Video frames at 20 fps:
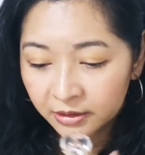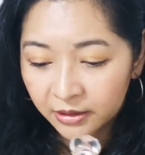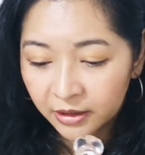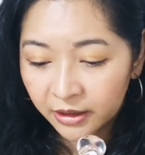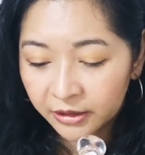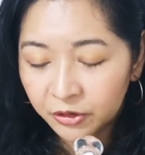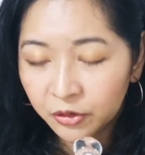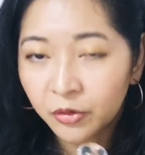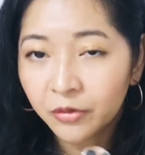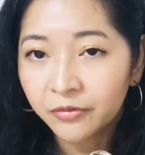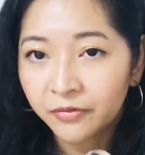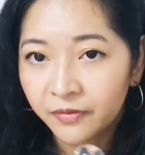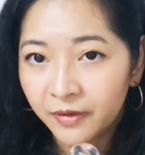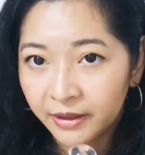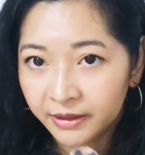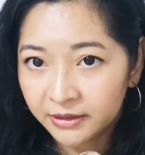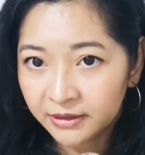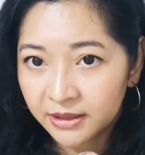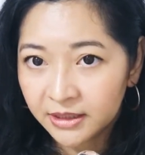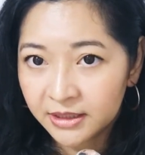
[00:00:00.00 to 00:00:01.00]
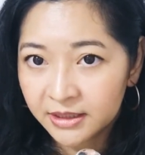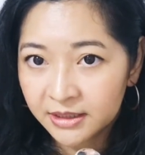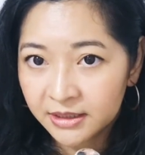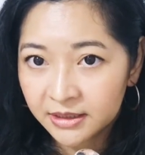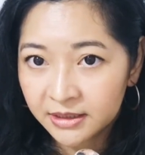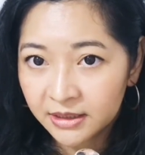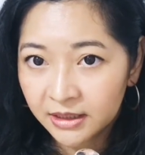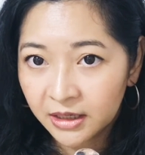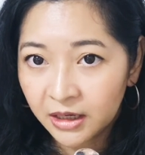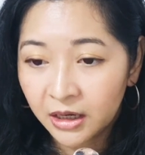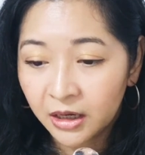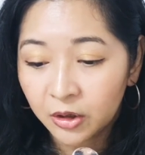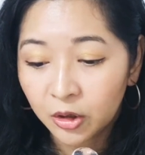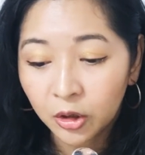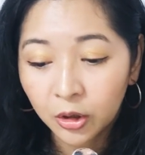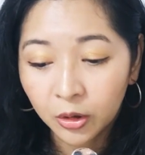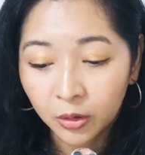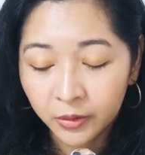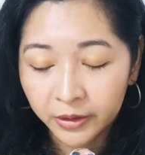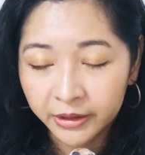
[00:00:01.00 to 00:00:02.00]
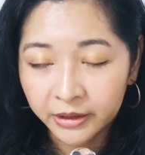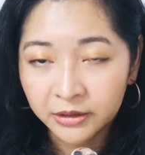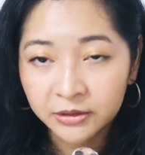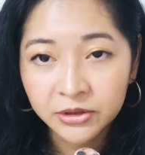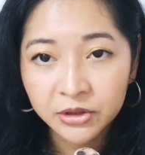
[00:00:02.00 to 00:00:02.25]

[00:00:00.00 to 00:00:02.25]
I don't find this cloying.